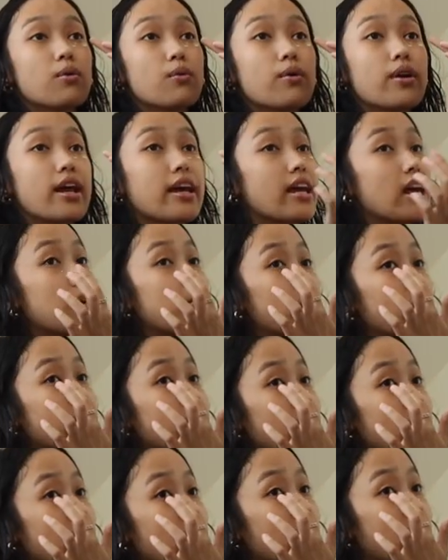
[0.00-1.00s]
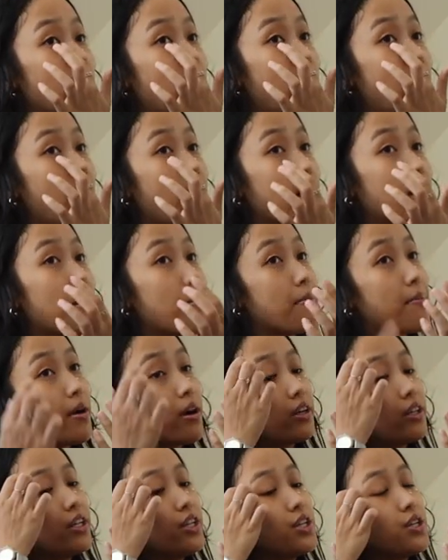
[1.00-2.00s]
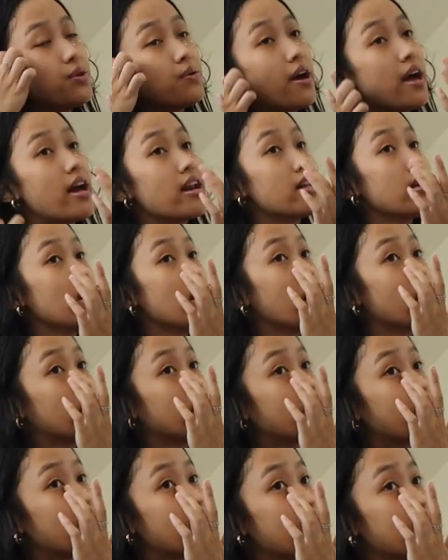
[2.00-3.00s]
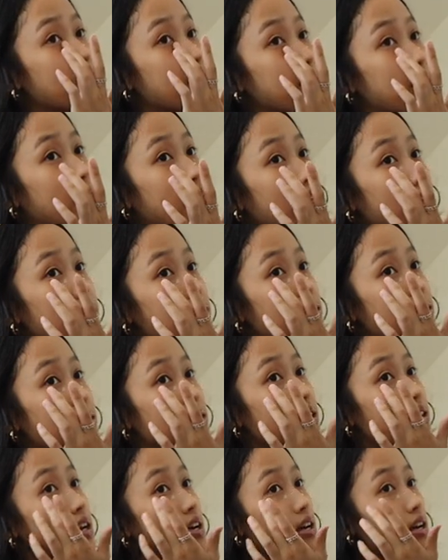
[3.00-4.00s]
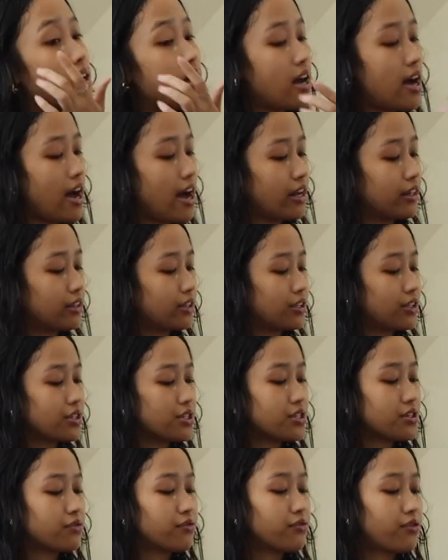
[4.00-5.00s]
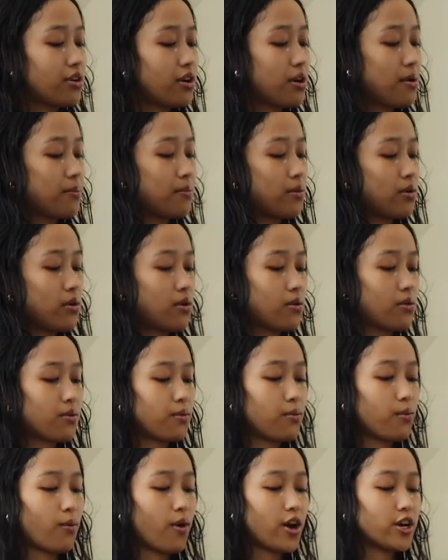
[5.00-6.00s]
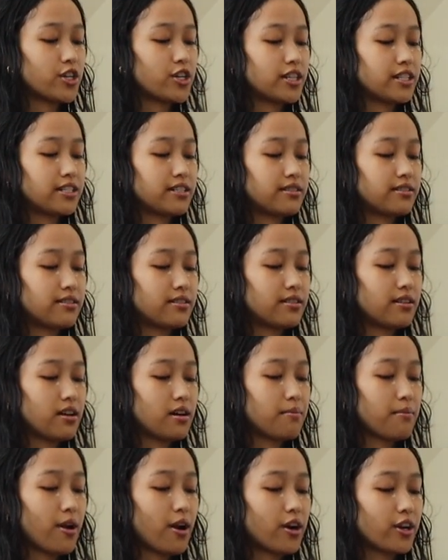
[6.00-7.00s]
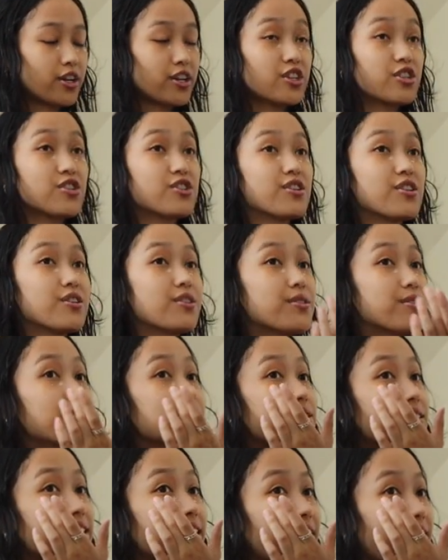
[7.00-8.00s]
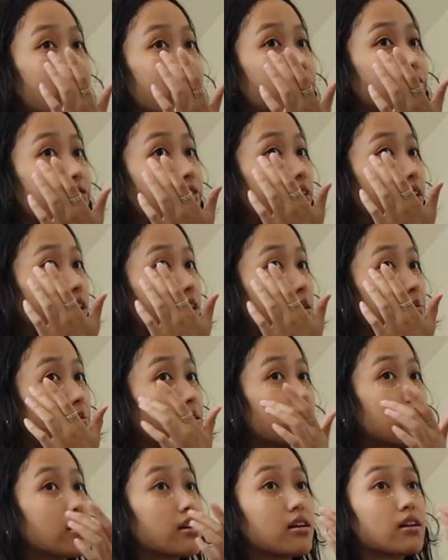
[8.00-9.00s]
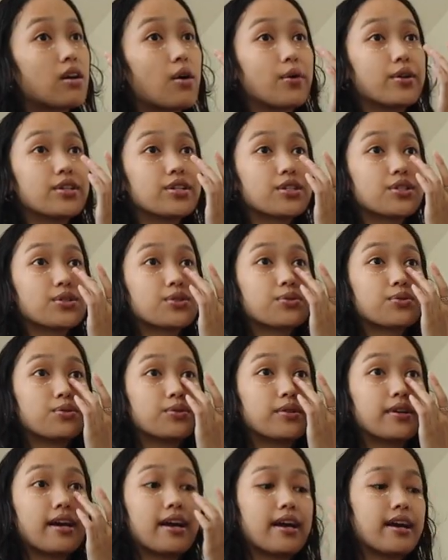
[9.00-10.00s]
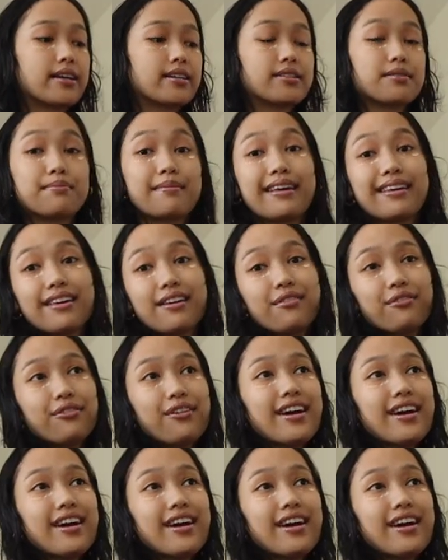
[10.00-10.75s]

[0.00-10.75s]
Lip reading: When I came over here, I barely knew any English, but I learned from watching American shows, from going to school and making